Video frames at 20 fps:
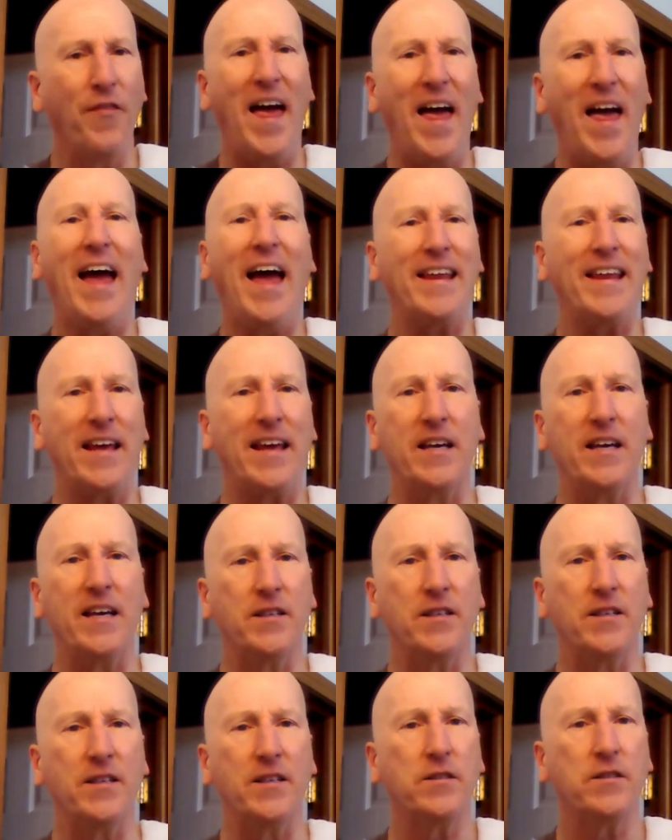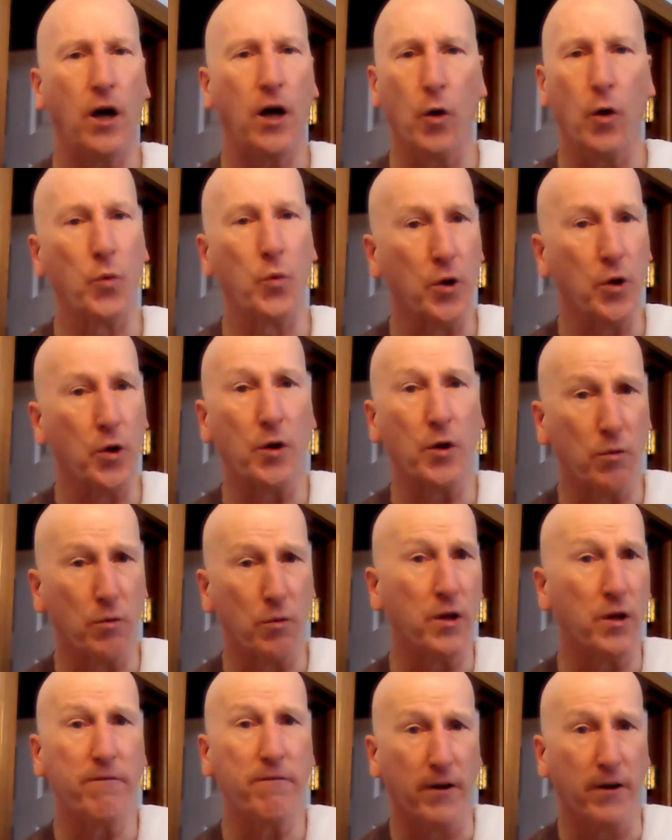that is a really,
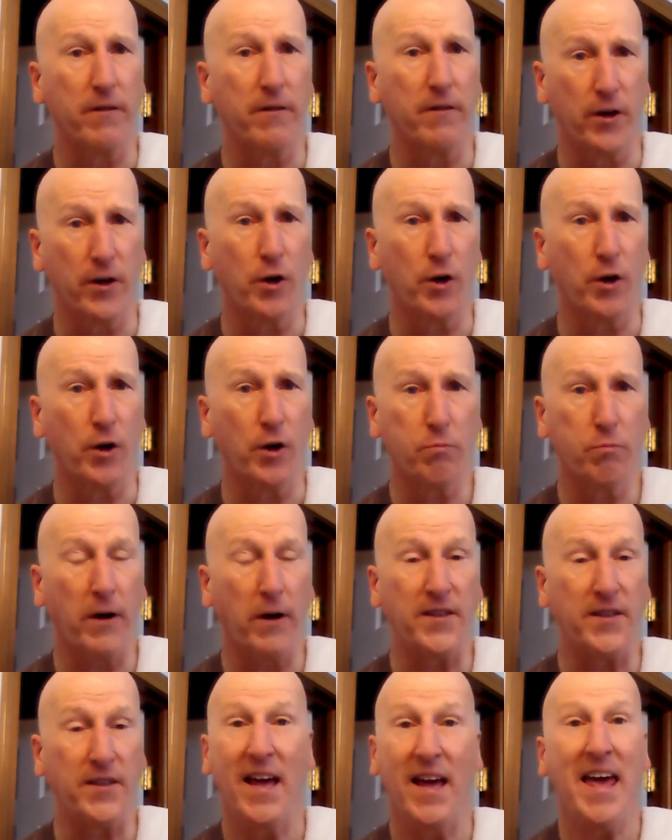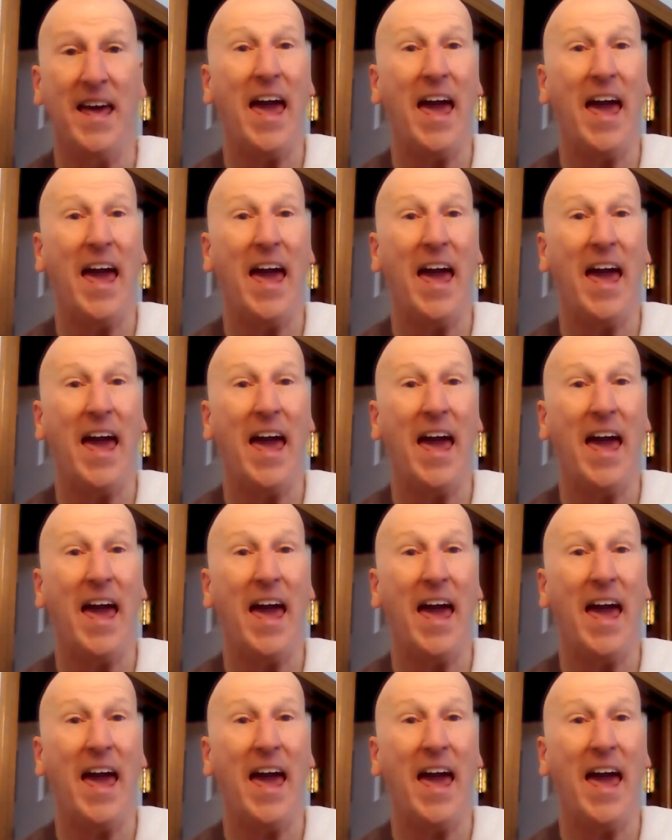really very, very good price.